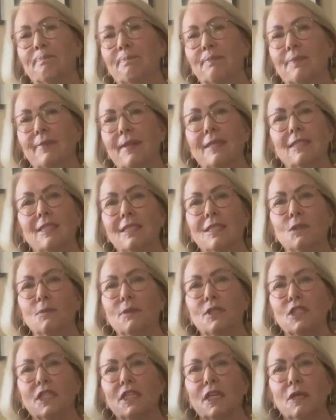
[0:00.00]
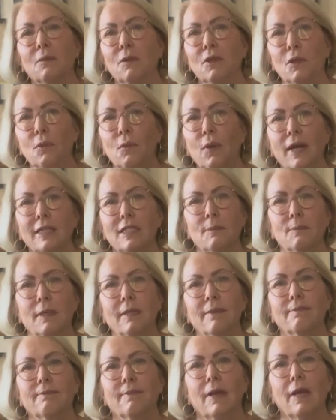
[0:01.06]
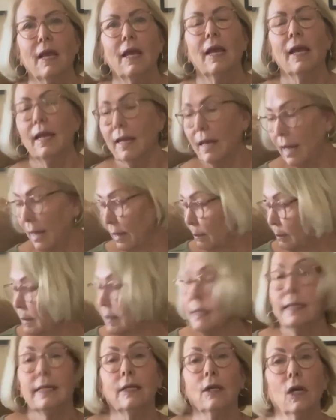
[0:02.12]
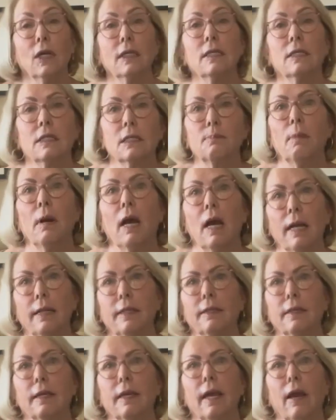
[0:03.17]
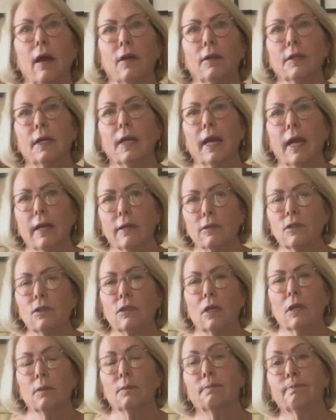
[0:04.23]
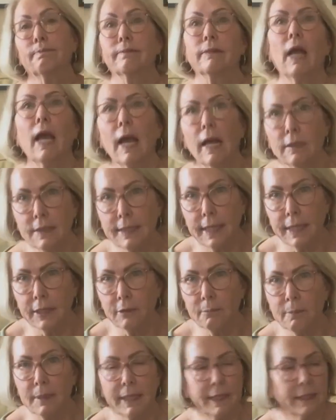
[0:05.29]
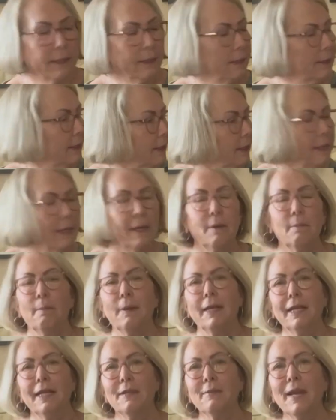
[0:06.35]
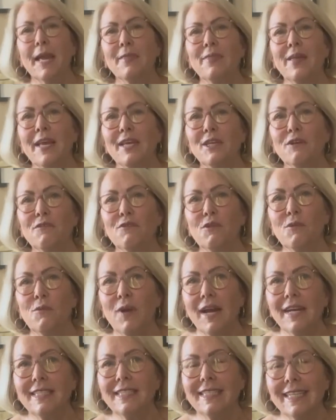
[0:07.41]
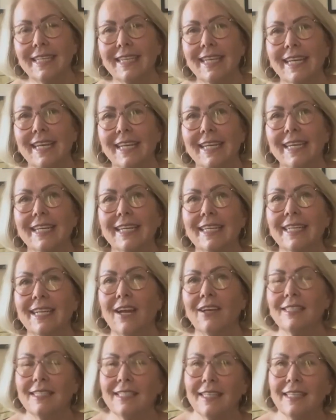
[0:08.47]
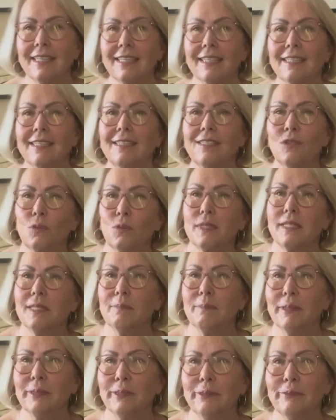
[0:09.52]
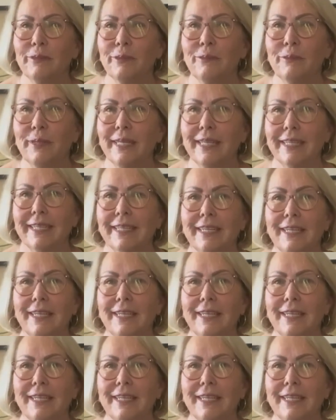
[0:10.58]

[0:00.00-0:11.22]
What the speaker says: that's just what you get when you watch me. And I am sitting on his spot on the couch, so how dare me. But anyway, thank you for watching, and I'll see you towards the middle of the week.